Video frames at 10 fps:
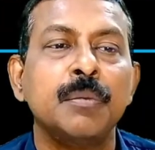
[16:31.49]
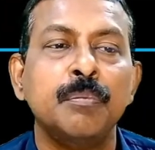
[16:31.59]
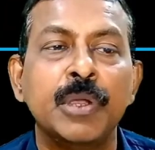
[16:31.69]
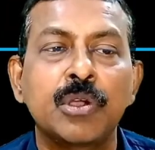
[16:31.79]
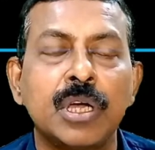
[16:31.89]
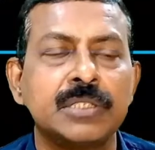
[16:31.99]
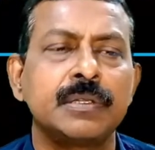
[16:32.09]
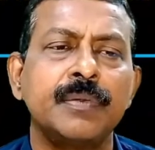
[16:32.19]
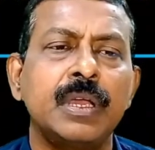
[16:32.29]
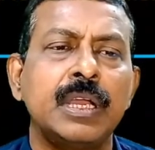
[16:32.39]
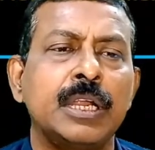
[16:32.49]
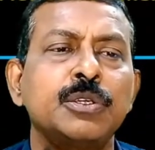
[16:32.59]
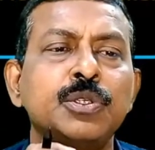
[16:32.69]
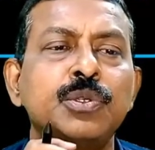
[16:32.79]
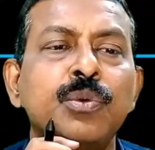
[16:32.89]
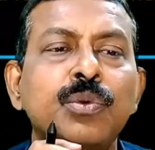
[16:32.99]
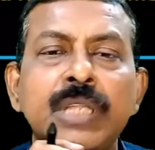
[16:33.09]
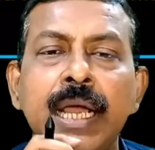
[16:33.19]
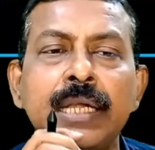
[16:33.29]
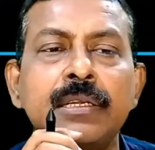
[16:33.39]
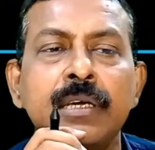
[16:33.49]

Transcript: because now you know that